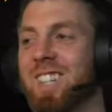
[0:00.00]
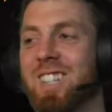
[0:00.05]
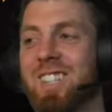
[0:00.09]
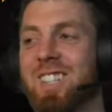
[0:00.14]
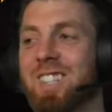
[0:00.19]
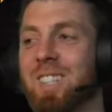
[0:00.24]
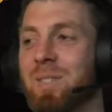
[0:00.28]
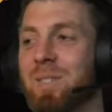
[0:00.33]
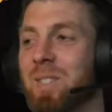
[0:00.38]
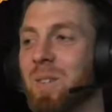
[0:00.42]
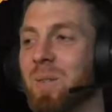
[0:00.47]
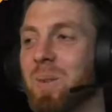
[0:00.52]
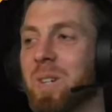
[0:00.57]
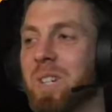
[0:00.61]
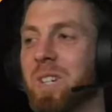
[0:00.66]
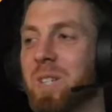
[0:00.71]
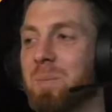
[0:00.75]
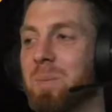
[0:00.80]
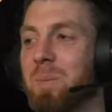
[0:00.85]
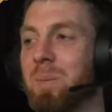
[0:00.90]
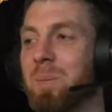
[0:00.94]
Some of the
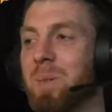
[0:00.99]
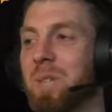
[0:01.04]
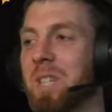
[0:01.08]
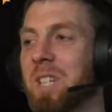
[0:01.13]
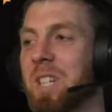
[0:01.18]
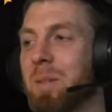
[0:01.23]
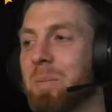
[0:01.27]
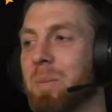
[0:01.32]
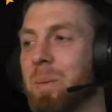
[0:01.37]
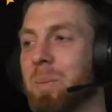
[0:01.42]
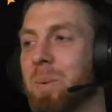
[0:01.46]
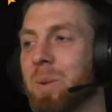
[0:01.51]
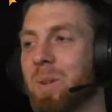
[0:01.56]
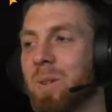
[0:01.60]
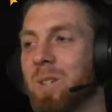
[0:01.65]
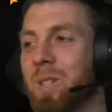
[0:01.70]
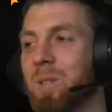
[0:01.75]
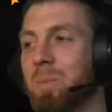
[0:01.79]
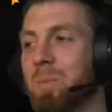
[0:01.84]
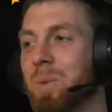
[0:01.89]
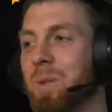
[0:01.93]
weirdest people you come up
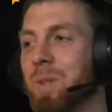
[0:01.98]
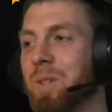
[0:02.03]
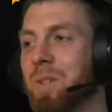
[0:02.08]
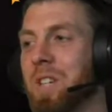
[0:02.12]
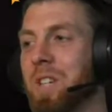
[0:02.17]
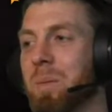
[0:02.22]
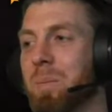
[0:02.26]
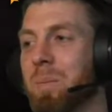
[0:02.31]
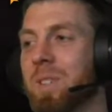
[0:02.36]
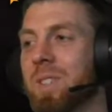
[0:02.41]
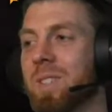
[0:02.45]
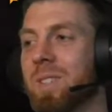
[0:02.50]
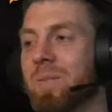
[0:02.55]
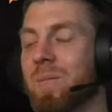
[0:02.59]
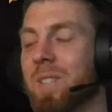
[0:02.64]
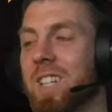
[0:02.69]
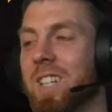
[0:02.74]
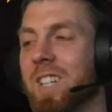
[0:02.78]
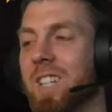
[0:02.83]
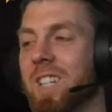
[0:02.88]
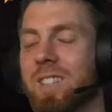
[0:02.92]
across. Blue Demon,
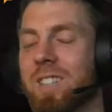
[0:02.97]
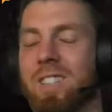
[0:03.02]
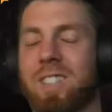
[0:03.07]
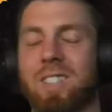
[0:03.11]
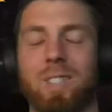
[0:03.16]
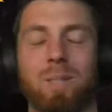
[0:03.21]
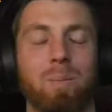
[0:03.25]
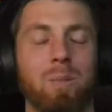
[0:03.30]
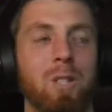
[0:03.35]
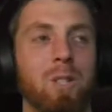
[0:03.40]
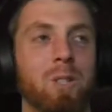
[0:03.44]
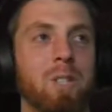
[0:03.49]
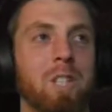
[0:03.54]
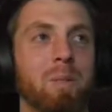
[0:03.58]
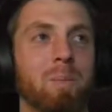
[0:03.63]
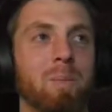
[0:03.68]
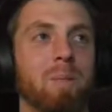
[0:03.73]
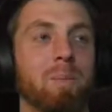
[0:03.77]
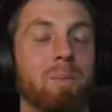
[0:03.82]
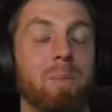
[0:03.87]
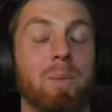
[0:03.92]

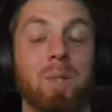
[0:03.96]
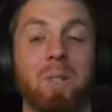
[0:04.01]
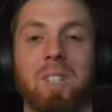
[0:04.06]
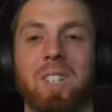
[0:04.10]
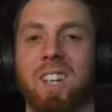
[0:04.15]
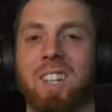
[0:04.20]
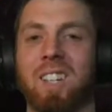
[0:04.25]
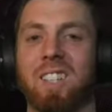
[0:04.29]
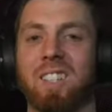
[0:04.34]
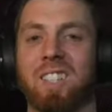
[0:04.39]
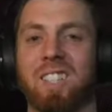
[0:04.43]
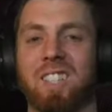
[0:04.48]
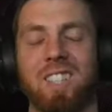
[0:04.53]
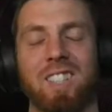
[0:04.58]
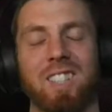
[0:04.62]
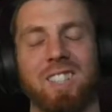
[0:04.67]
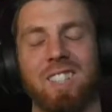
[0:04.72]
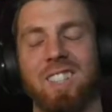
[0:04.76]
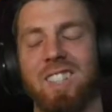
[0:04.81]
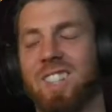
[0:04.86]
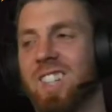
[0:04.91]
Blue Kings in
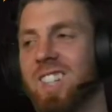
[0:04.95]
it.